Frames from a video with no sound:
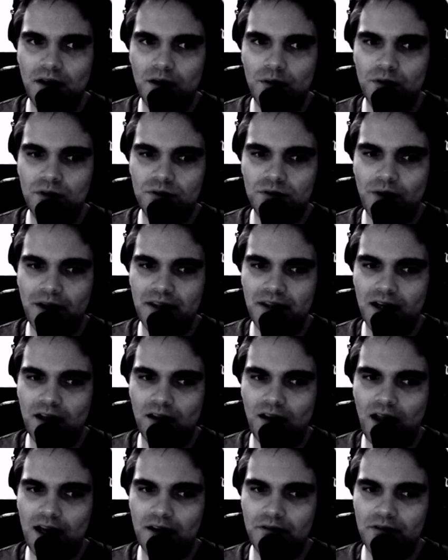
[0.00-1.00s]
So I think a
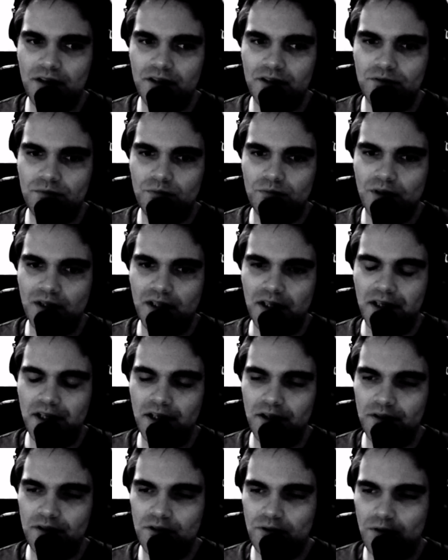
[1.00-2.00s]
lot of it is really
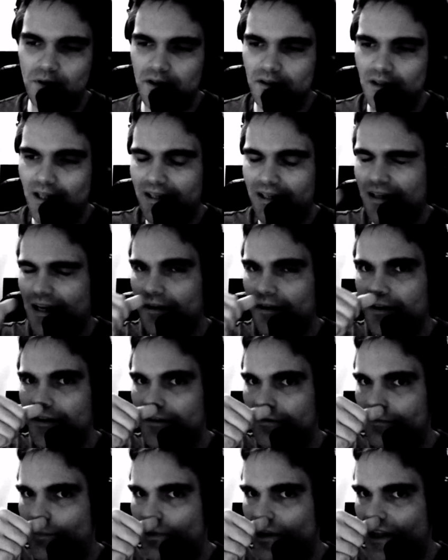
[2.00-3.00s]
geared toward like
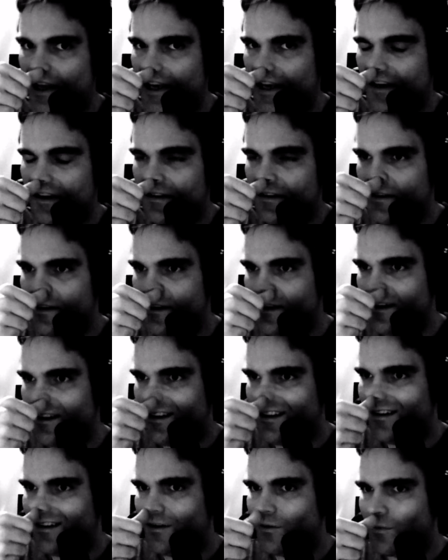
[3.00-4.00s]
narrative play,
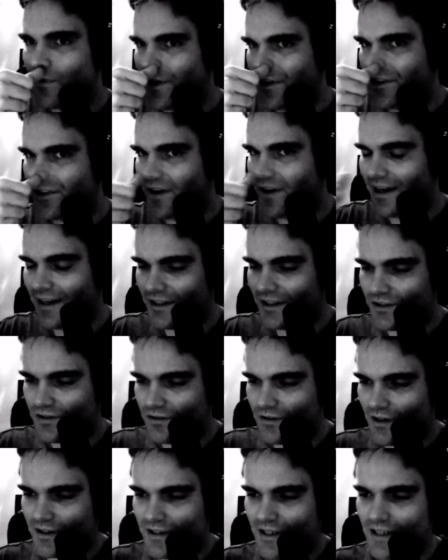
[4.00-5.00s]
where you're trying to
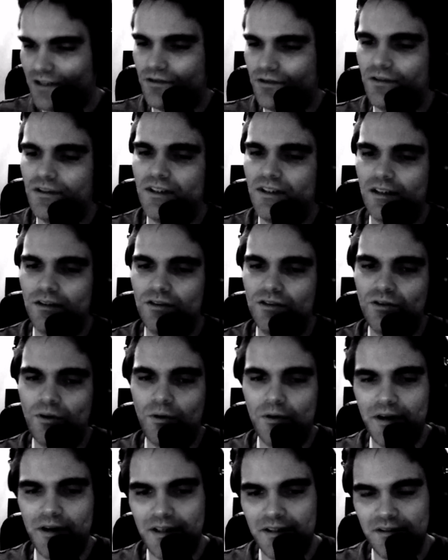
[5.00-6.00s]
construct interesting
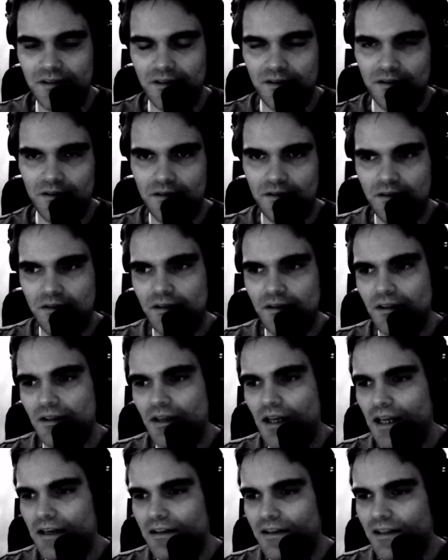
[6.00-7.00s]
stories and
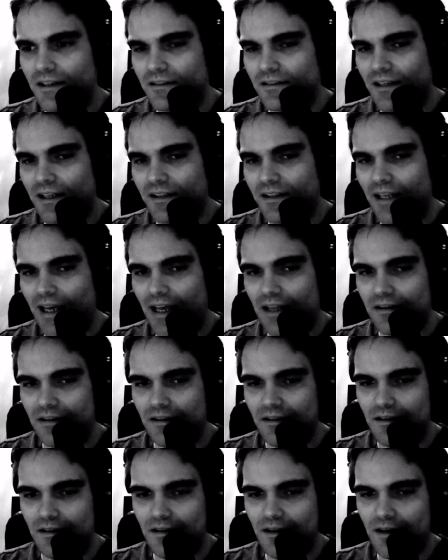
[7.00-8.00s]
things like that,
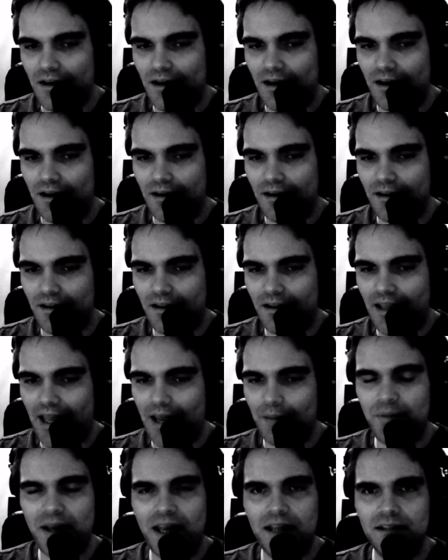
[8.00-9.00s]
and
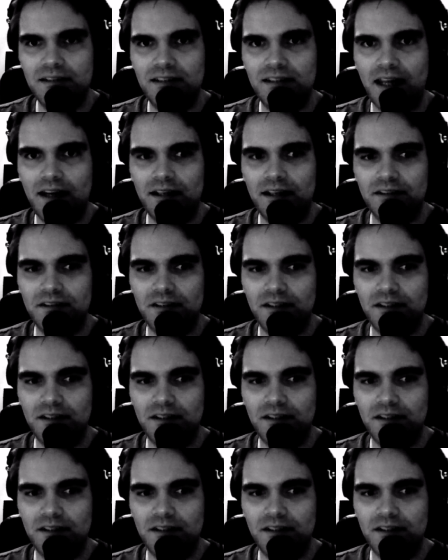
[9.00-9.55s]
campaign settings.